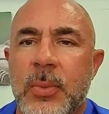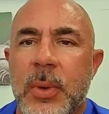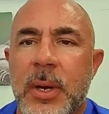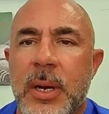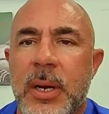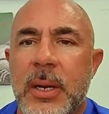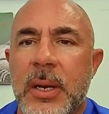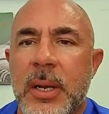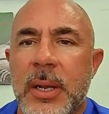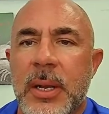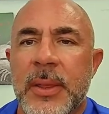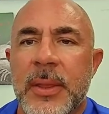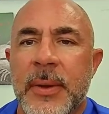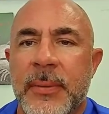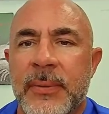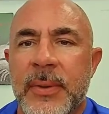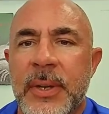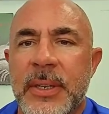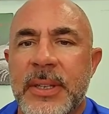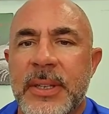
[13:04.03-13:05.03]
where the
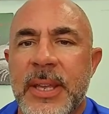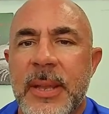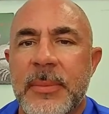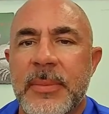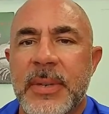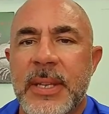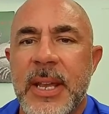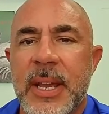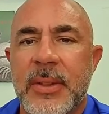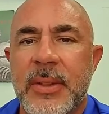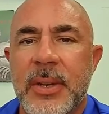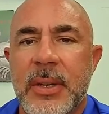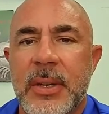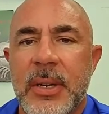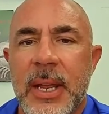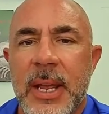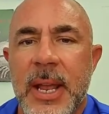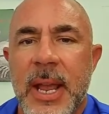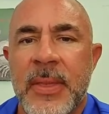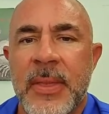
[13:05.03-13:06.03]
front came
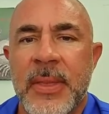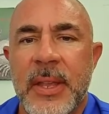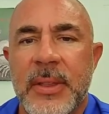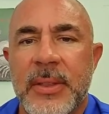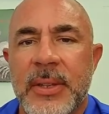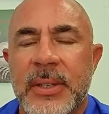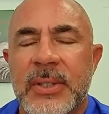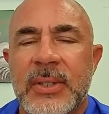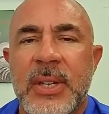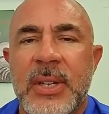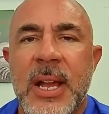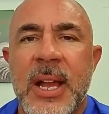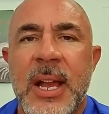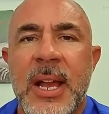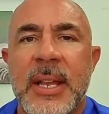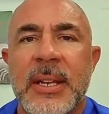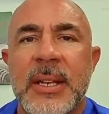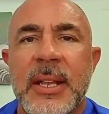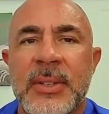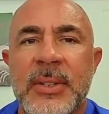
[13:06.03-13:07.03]
together and then the
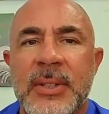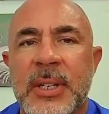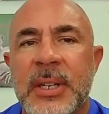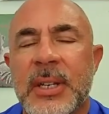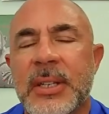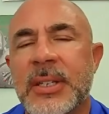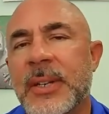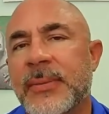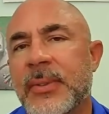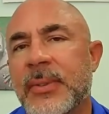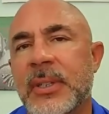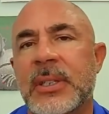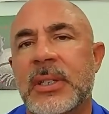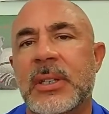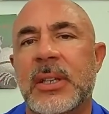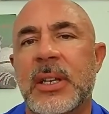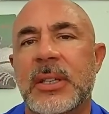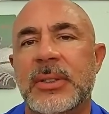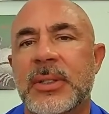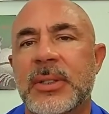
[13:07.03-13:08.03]
side is in a different
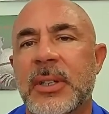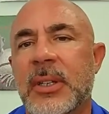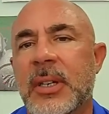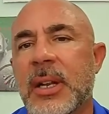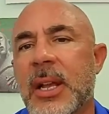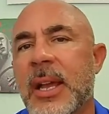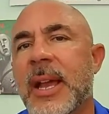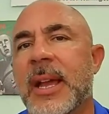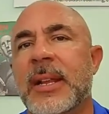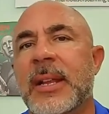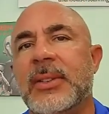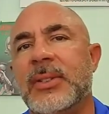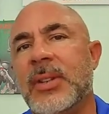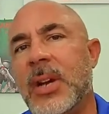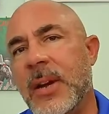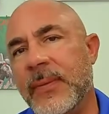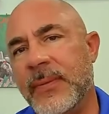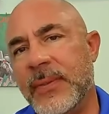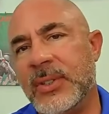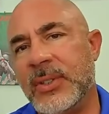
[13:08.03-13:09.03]
cluster and it's
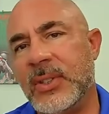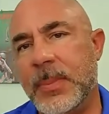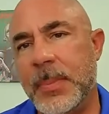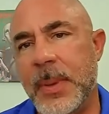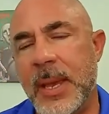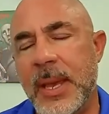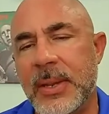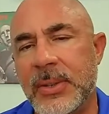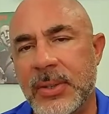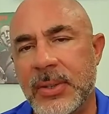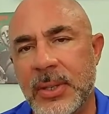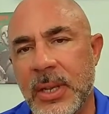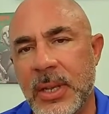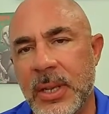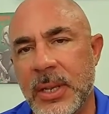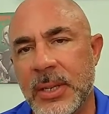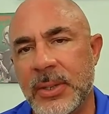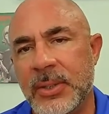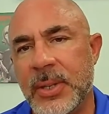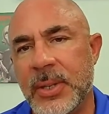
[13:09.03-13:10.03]
off in space
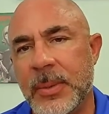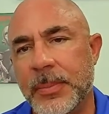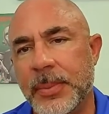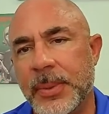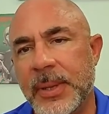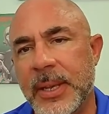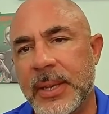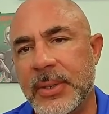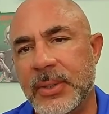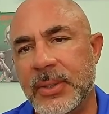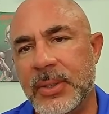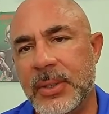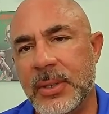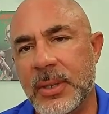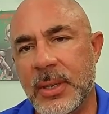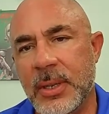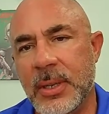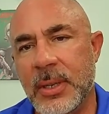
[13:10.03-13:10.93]
someplace,